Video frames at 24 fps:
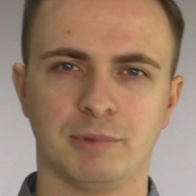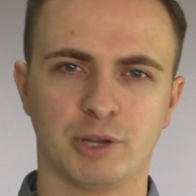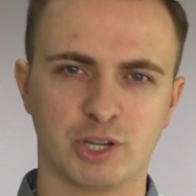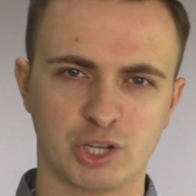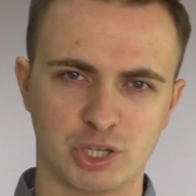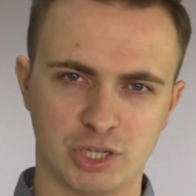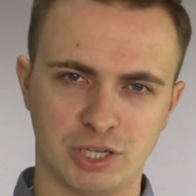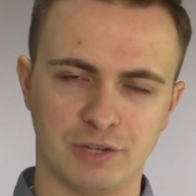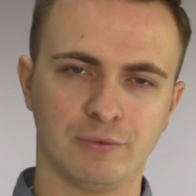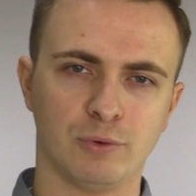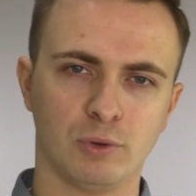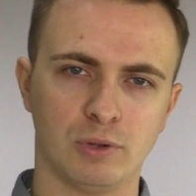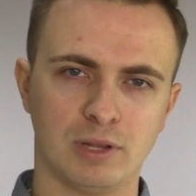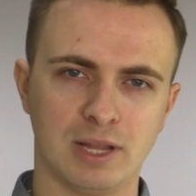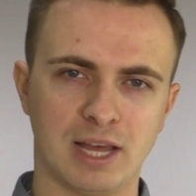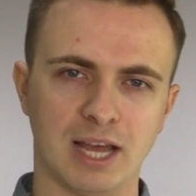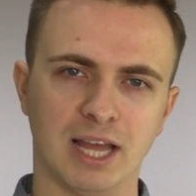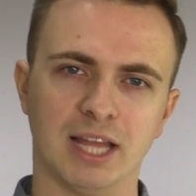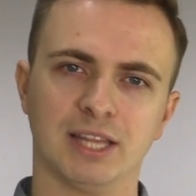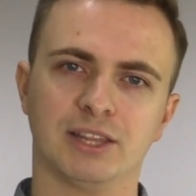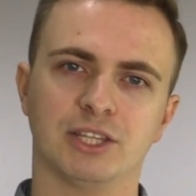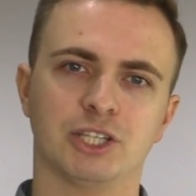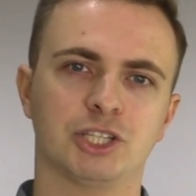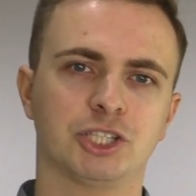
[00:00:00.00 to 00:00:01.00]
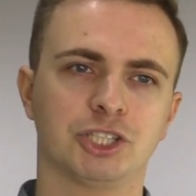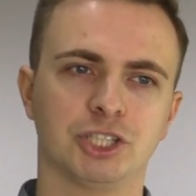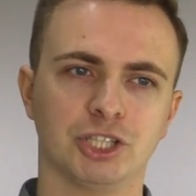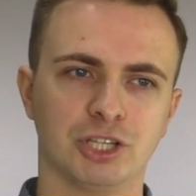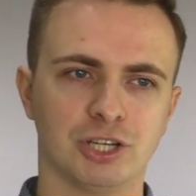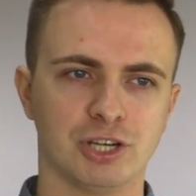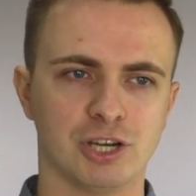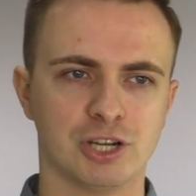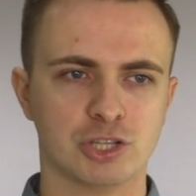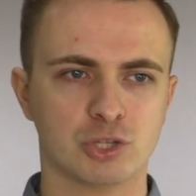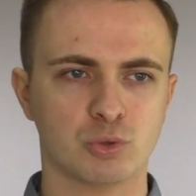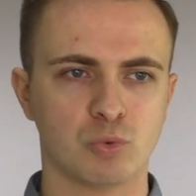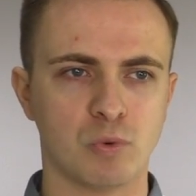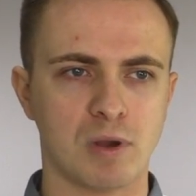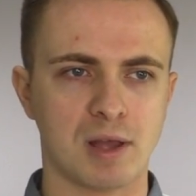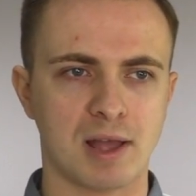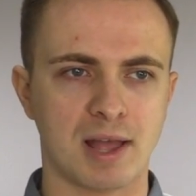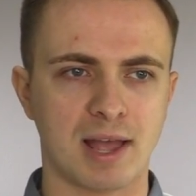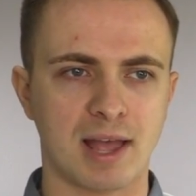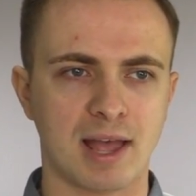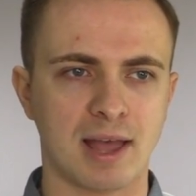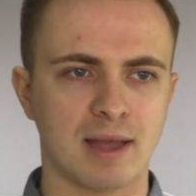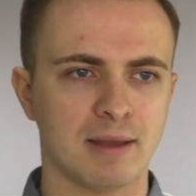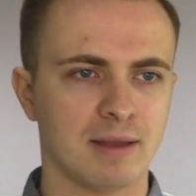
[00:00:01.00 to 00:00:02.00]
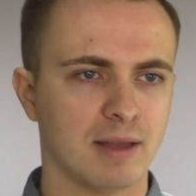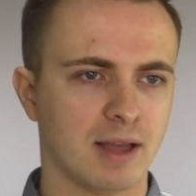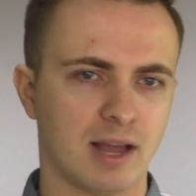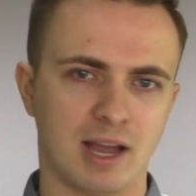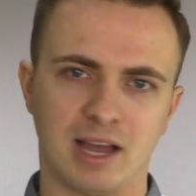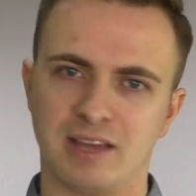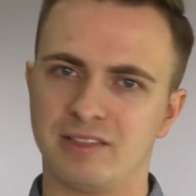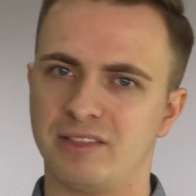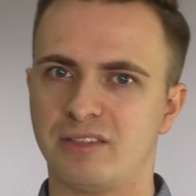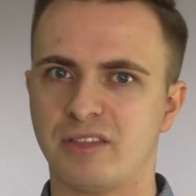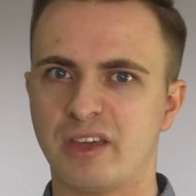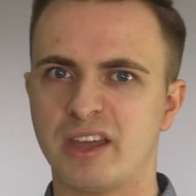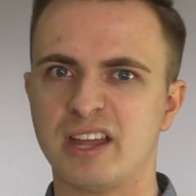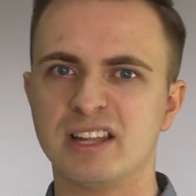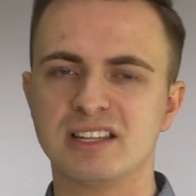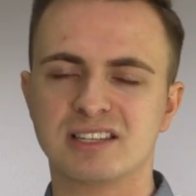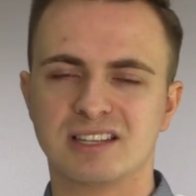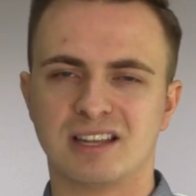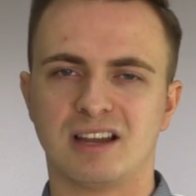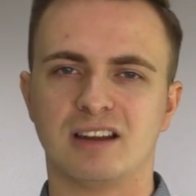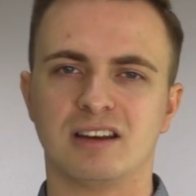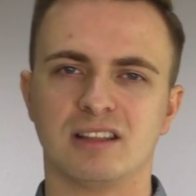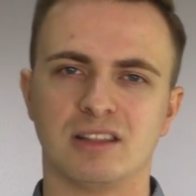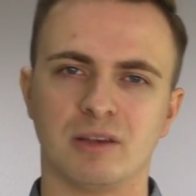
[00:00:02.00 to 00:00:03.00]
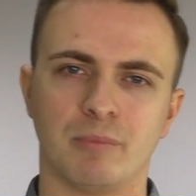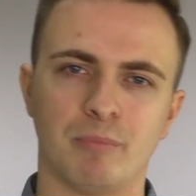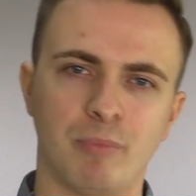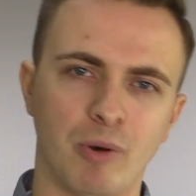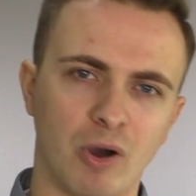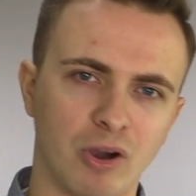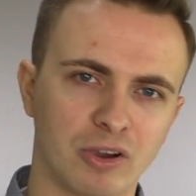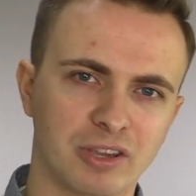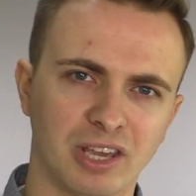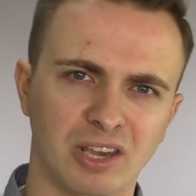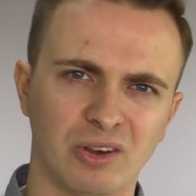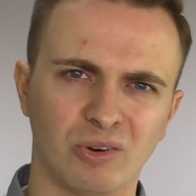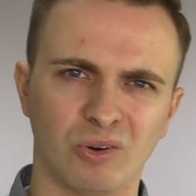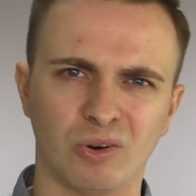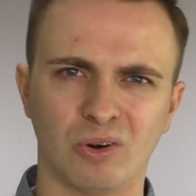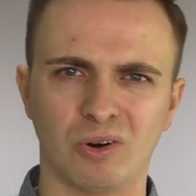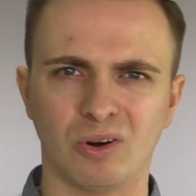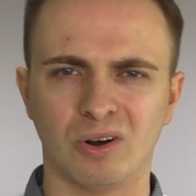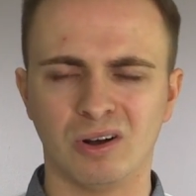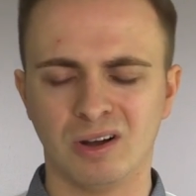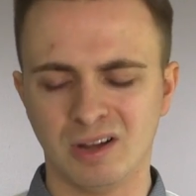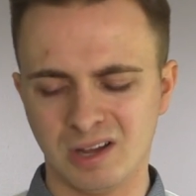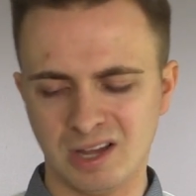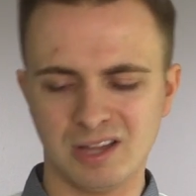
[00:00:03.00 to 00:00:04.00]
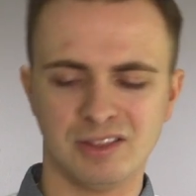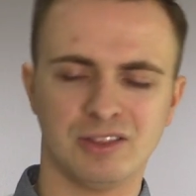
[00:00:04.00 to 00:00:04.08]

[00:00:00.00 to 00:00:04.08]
Because you've all had the shirts where either the inside of the pocket or